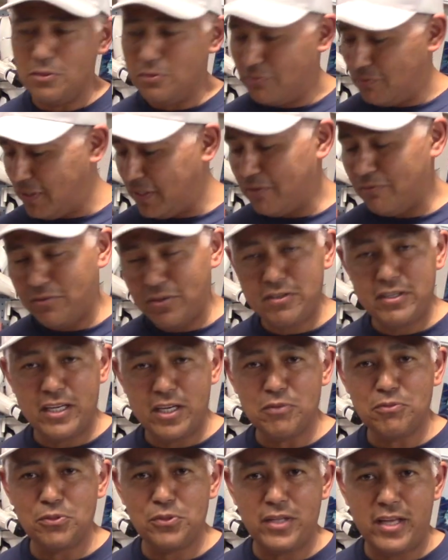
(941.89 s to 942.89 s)
You'll find it very
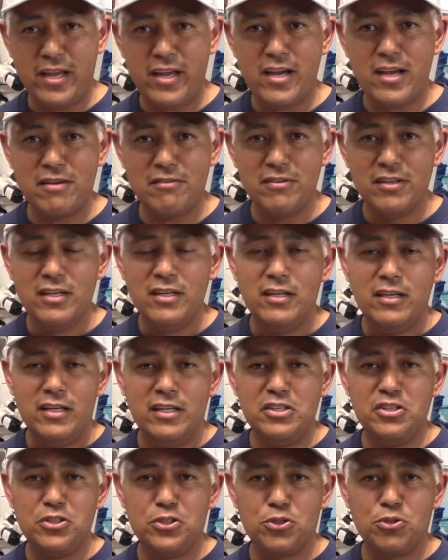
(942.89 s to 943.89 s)
helpful to have
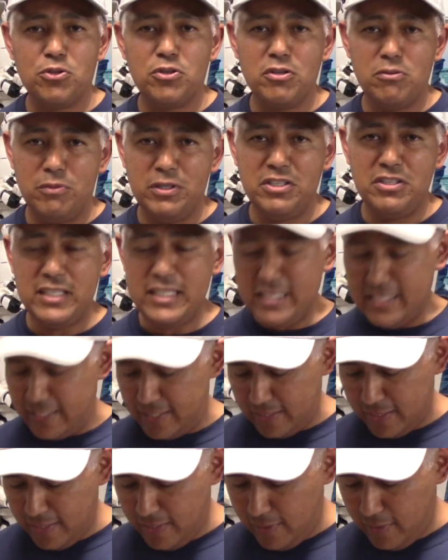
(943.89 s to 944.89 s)
in your drawer when you need
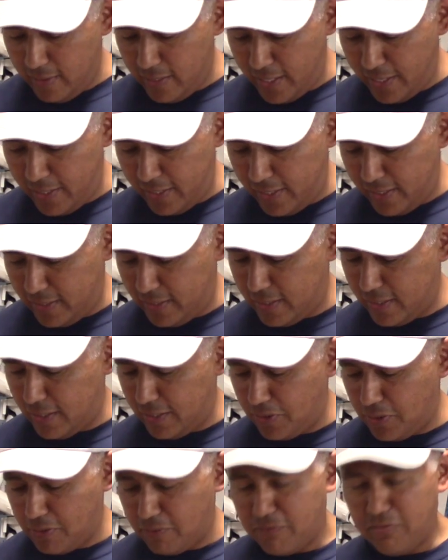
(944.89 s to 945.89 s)
it. And
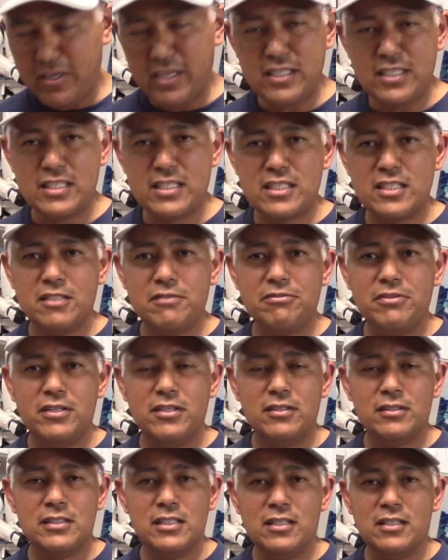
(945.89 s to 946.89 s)
you can find this stuff
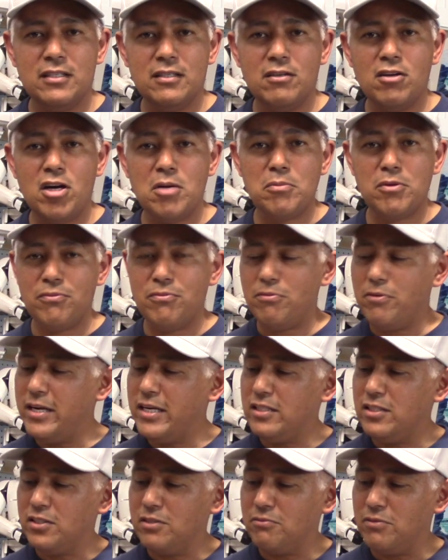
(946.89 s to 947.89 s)
at Harbor
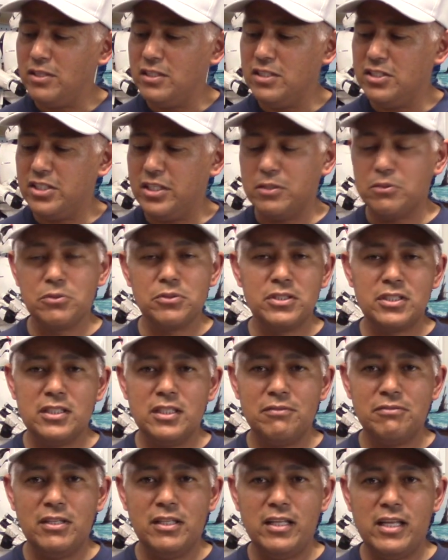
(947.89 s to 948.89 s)
Freight. You can find the general
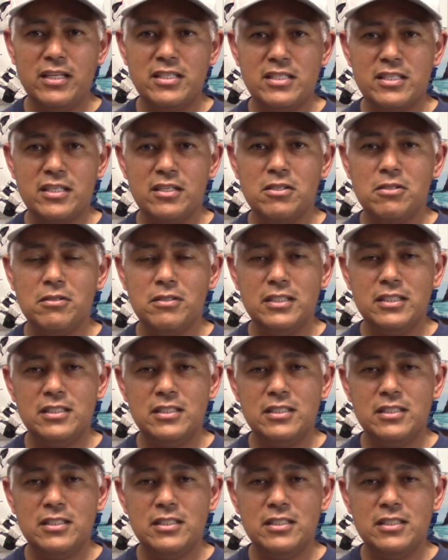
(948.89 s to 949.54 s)
stuff that they sell.